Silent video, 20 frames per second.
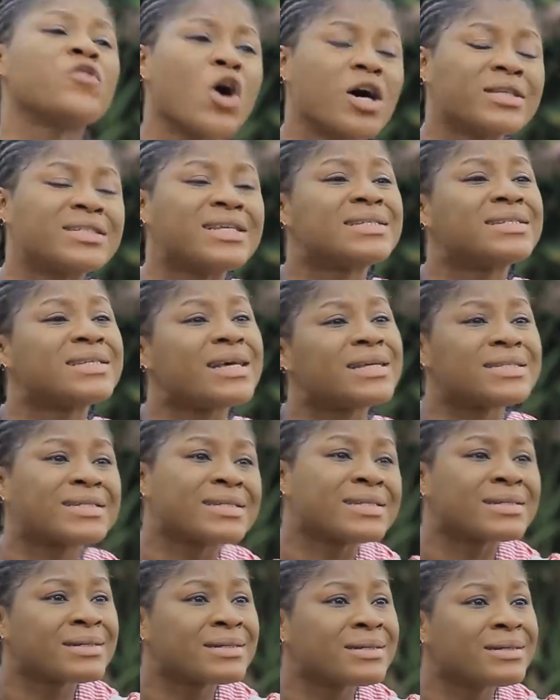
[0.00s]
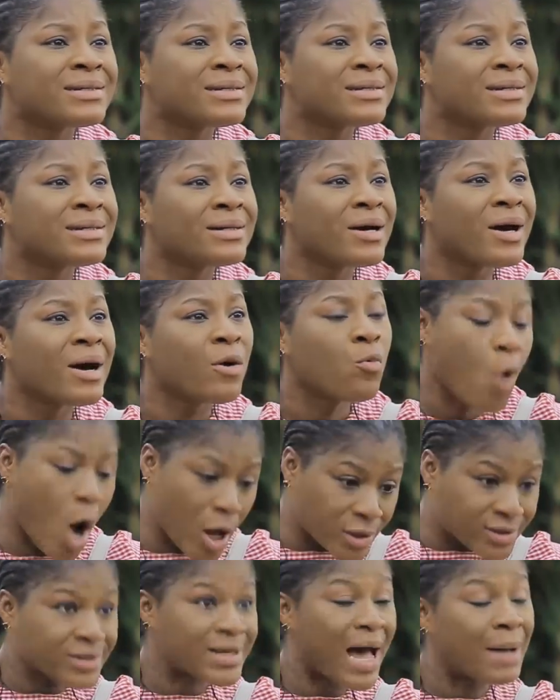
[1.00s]
of yours is it?
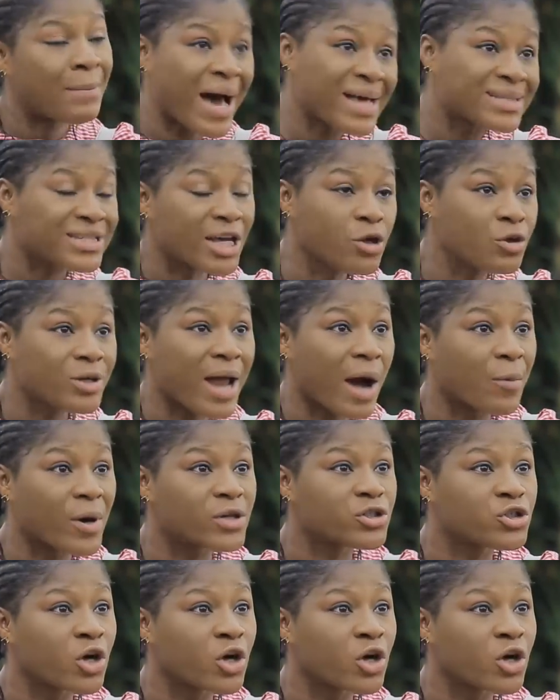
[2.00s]
What? I'm asking you that